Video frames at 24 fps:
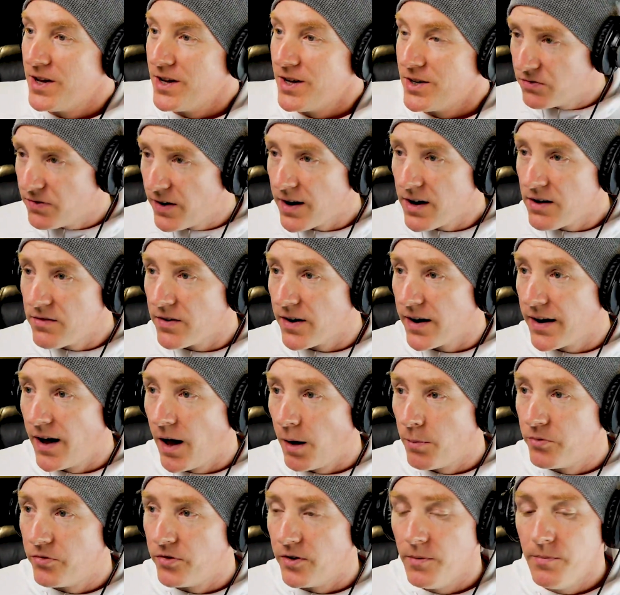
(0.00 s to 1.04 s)
It's very, very
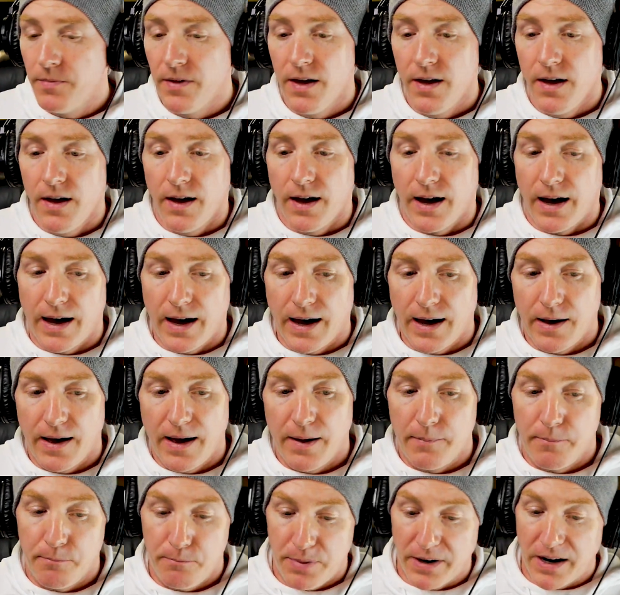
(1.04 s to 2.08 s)
helpful,
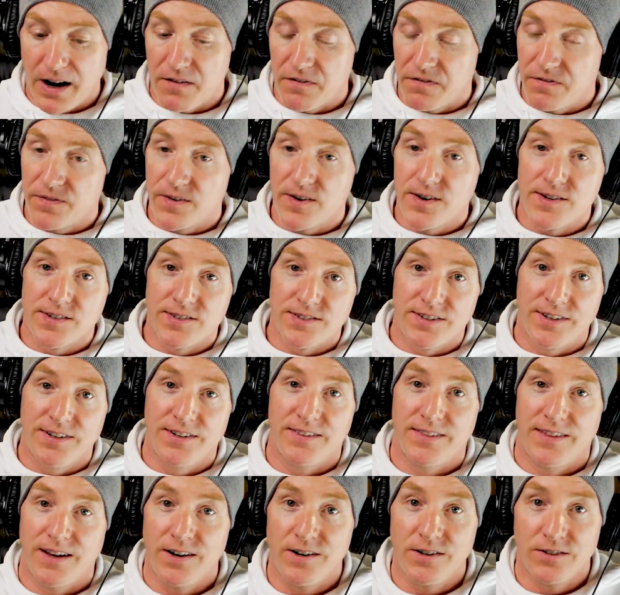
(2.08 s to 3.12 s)
but at
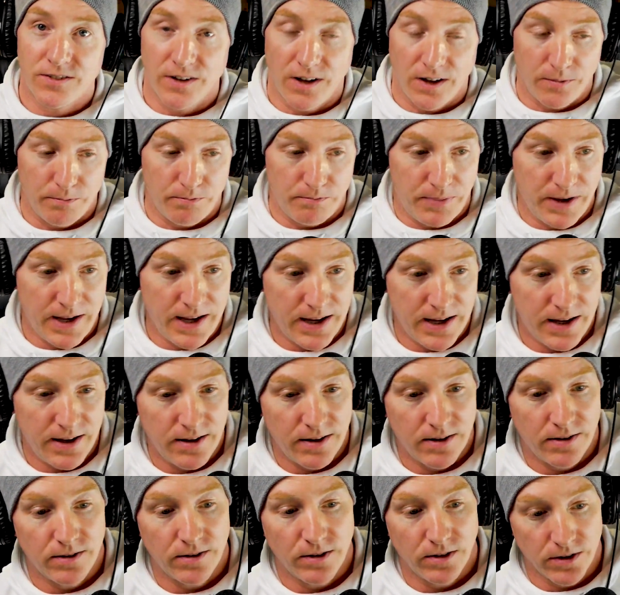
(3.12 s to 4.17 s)
first there's a
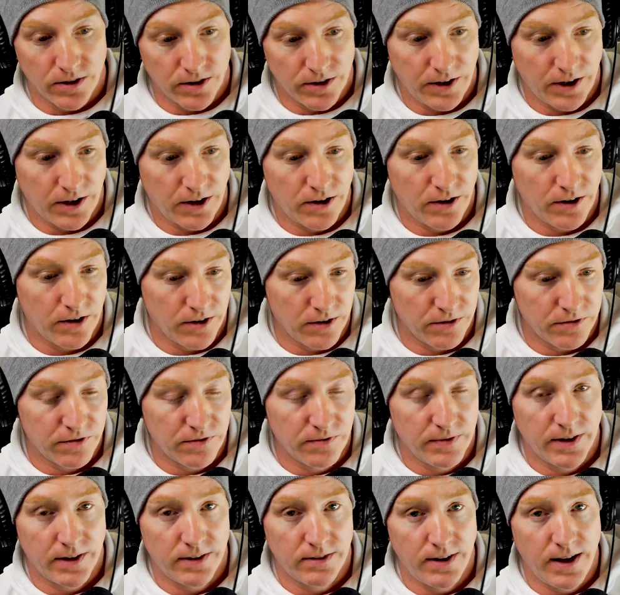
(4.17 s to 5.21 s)
big learning
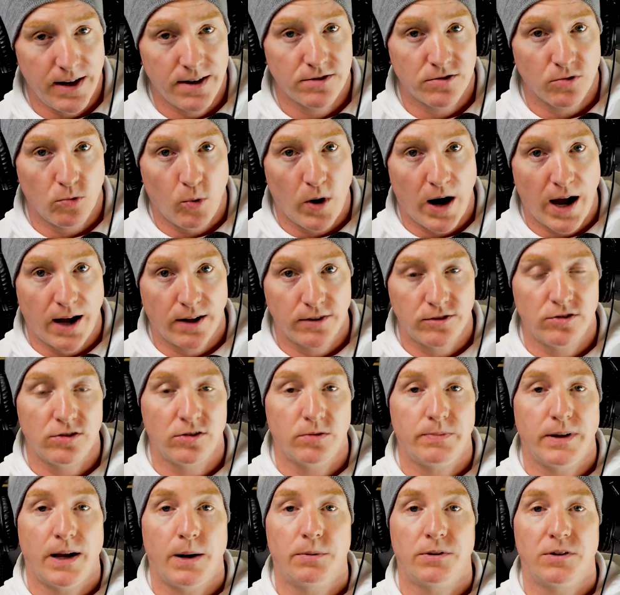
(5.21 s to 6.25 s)
curve. It takes a while
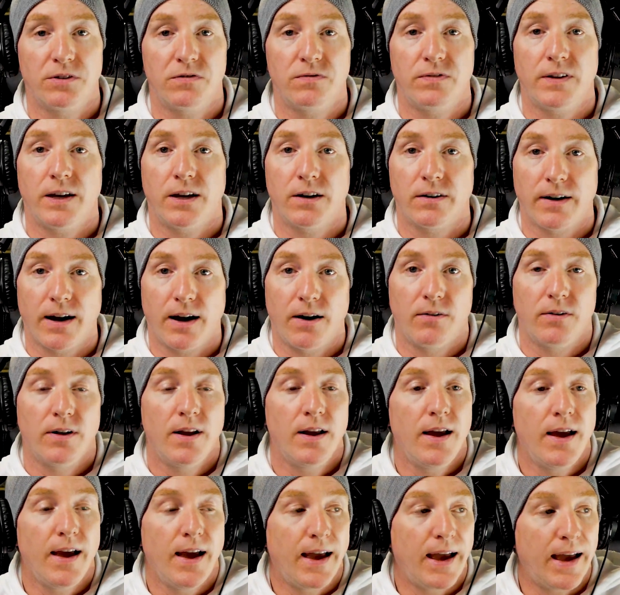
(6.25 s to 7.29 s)
to be able to figure
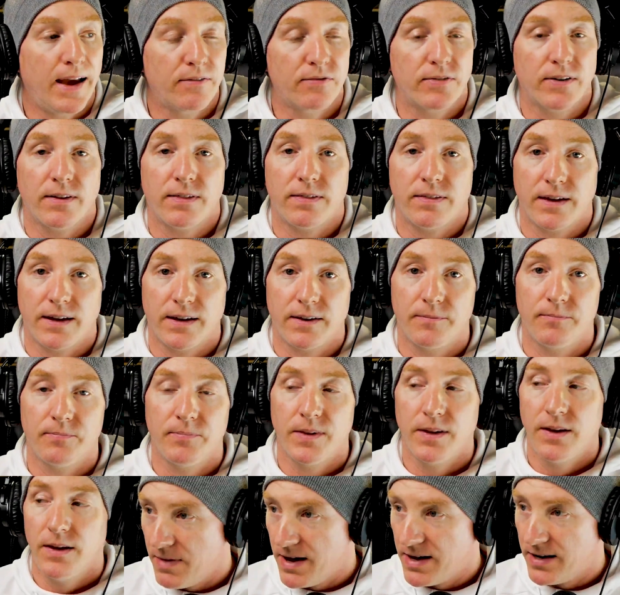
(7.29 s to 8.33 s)
out everything
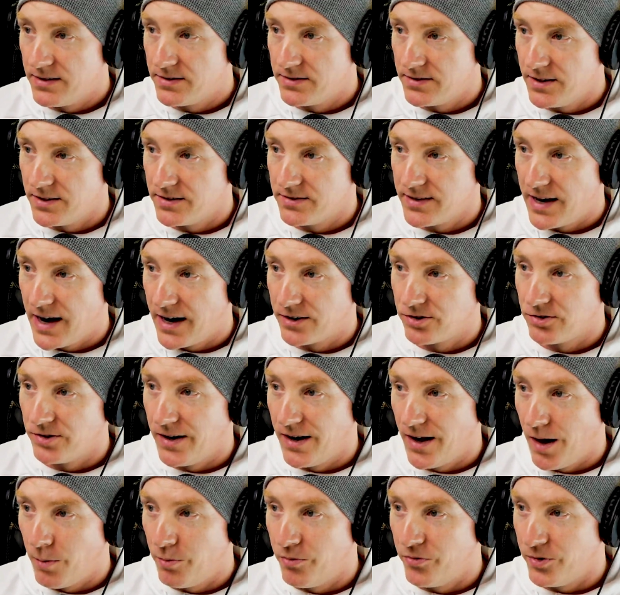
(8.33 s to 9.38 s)
that makes this
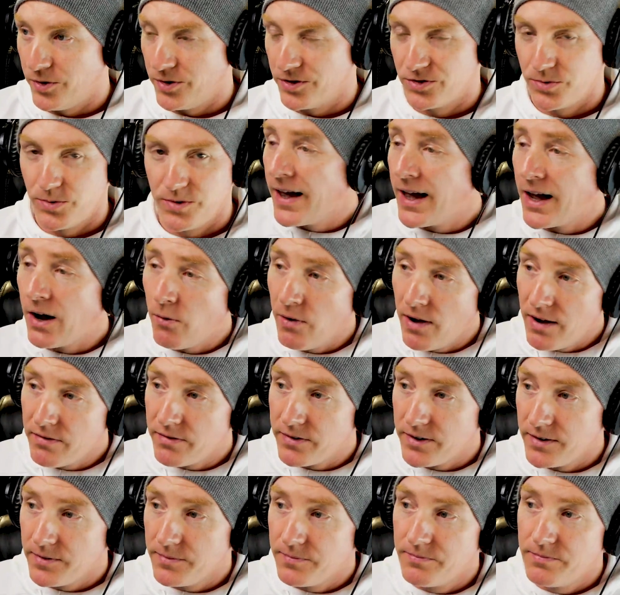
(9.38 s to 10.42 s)
actually helpful.
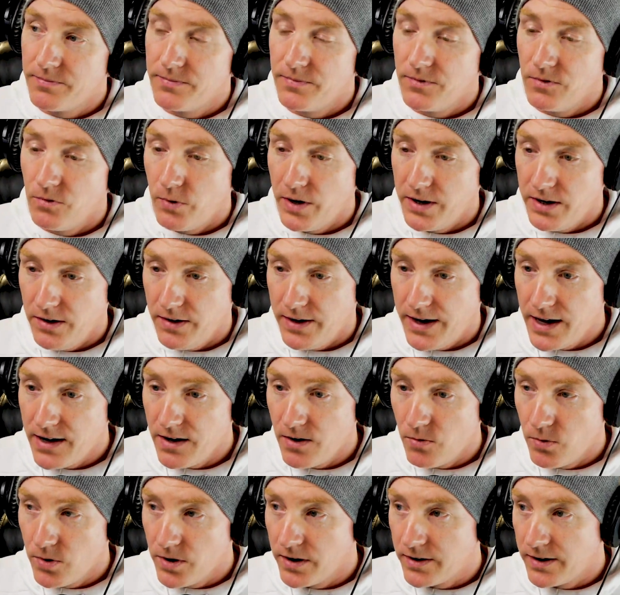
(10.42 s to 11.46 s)
However, when you
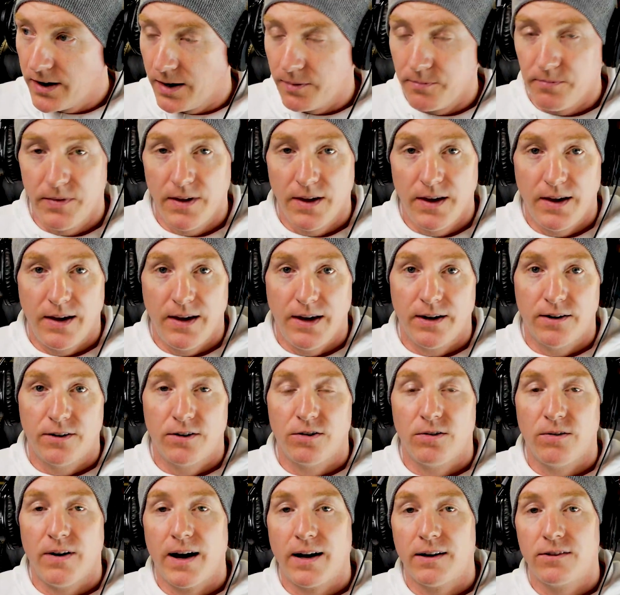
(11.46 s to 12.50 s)
get it working, it
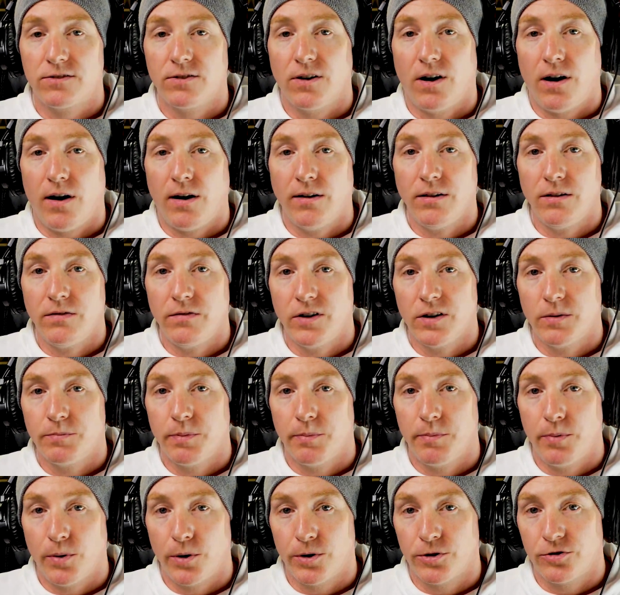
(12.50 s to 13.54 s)
corrects all of your
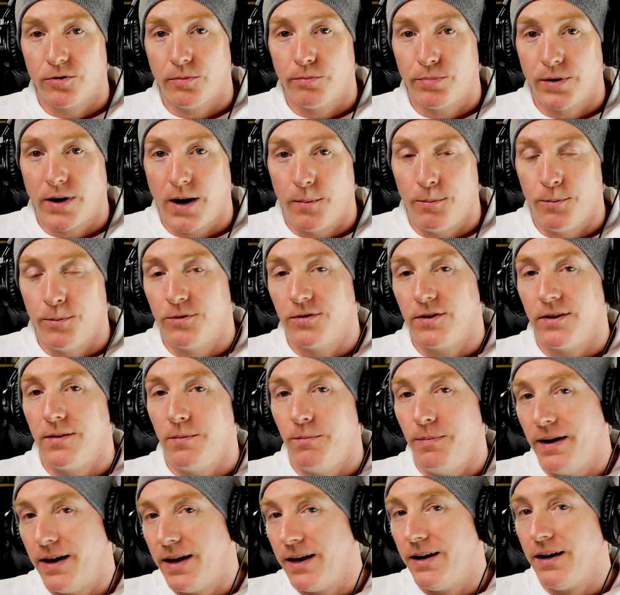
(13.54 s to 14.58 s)
proportion problems in
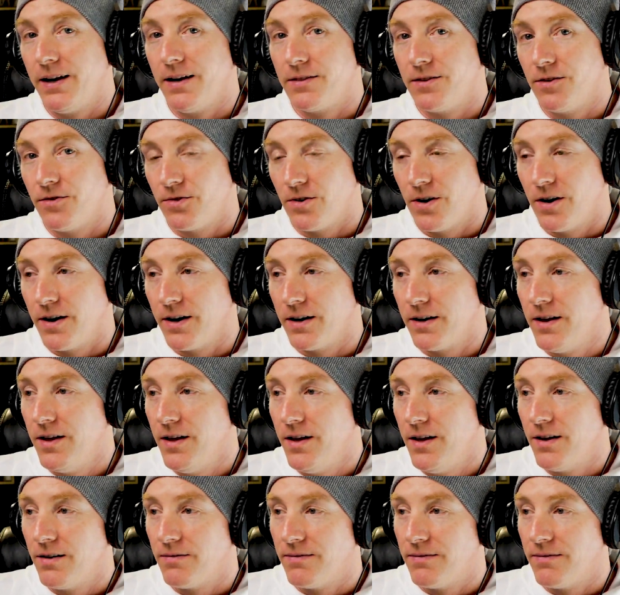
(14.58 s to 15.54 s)
the beginning of the drawing,